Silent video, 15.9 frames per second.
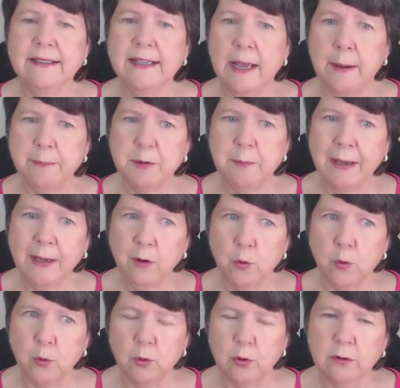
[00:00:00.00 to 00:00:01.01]
kept my
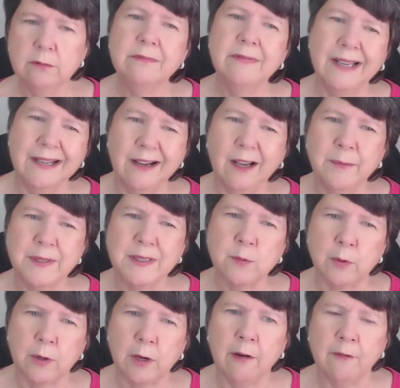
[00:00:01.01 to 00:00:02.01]
cool. And
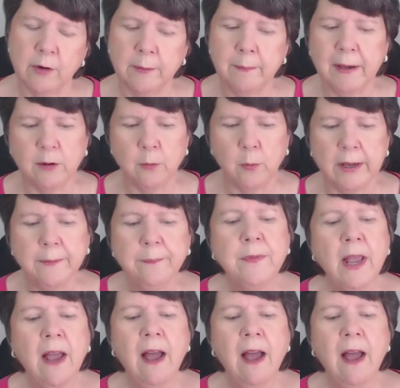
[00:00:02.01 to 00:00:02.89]
hubby's recovering, by the way.